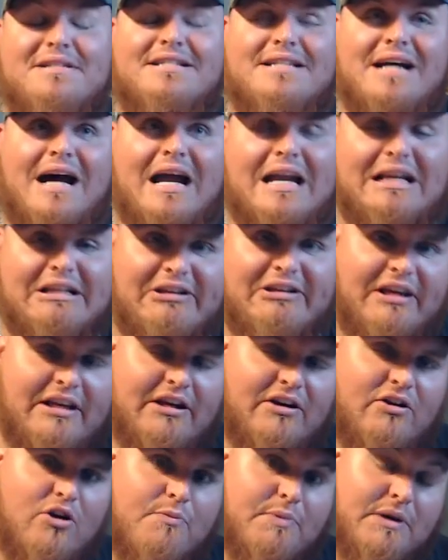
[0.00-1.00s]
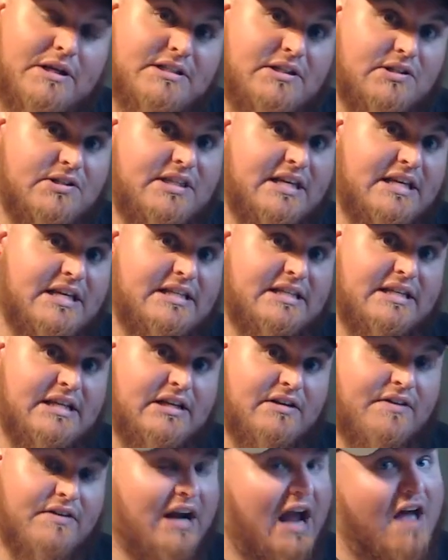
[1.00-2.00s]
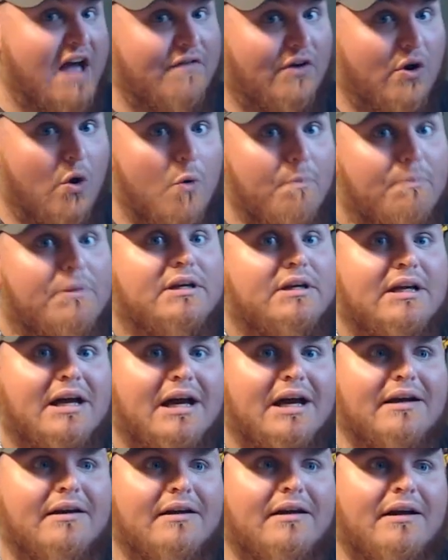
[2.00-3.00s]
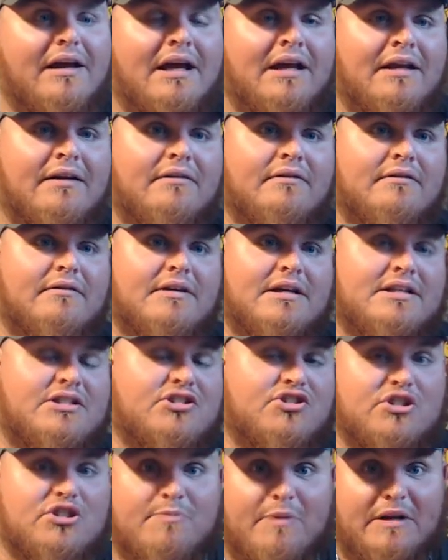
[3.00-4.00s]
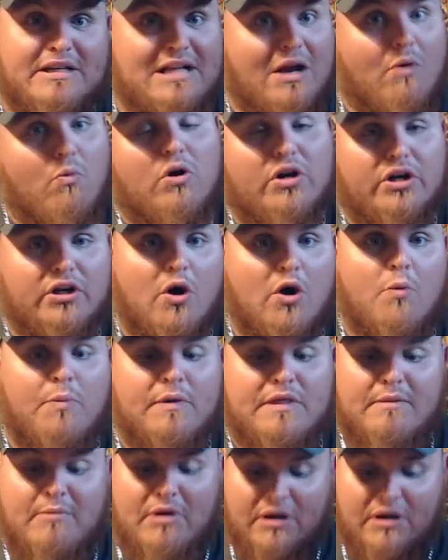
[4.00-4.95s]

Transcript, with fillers: dying to get it open because there's things in here that I haven't opened yet and it's just because I wanted to open them